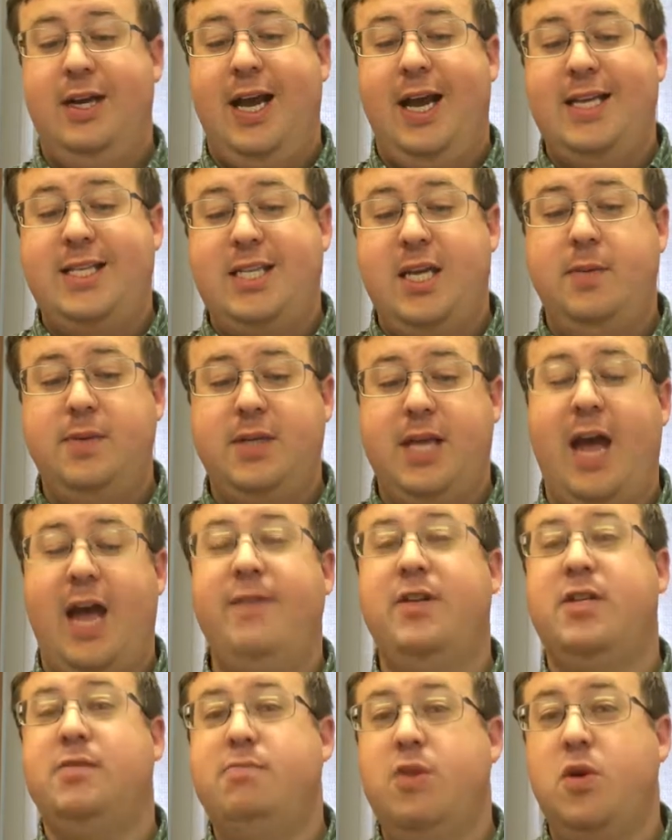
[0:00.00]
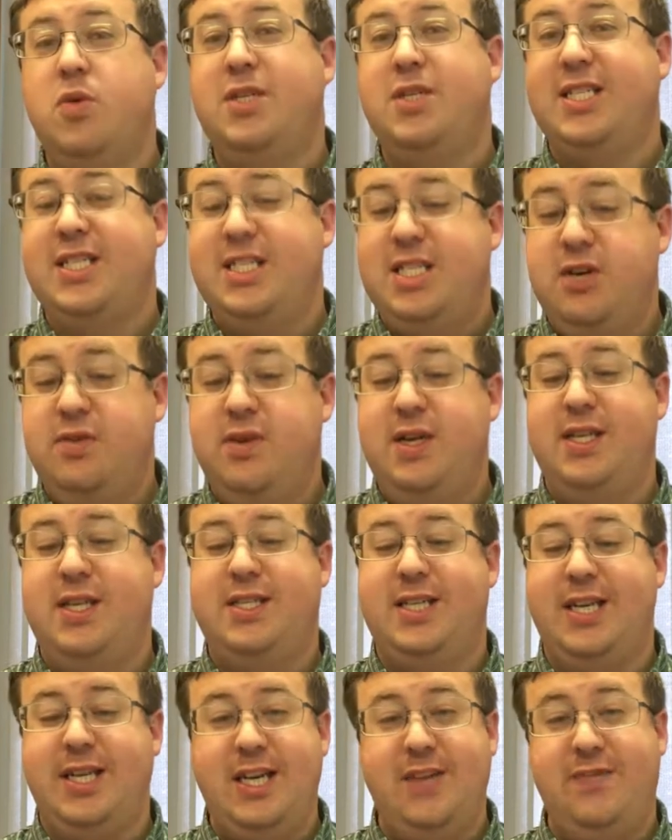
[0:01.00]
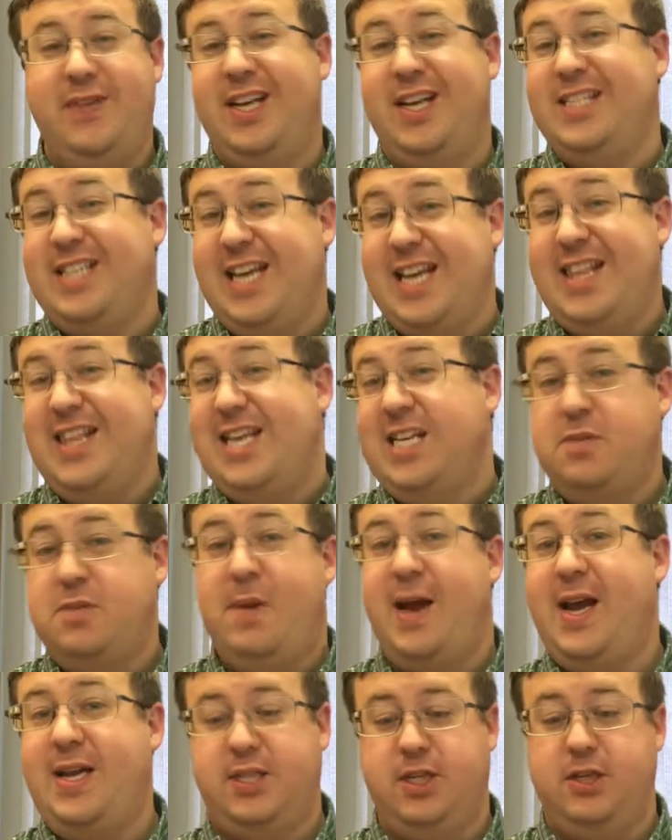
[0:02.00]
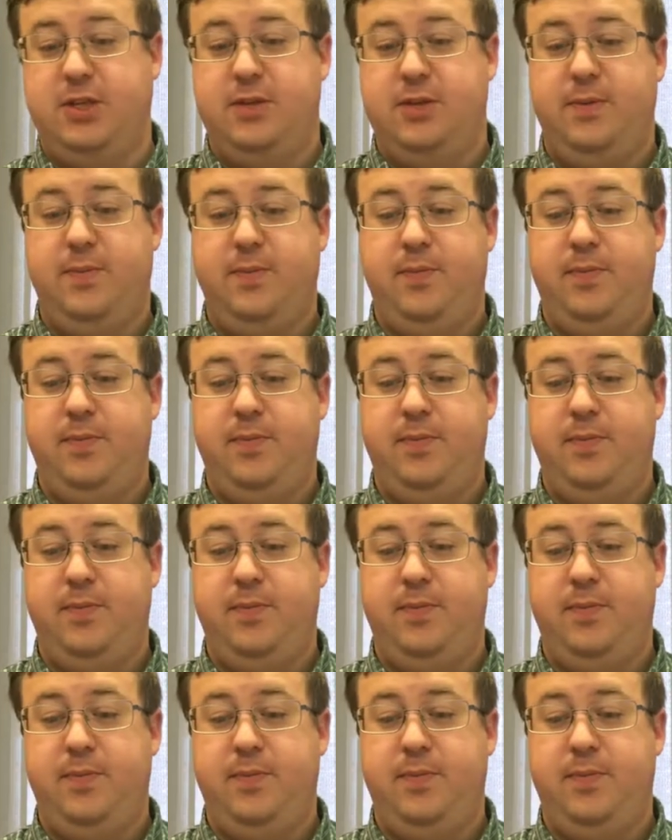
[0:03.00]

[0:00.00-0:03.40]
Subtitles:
it seems to have its most serious significance in this passage.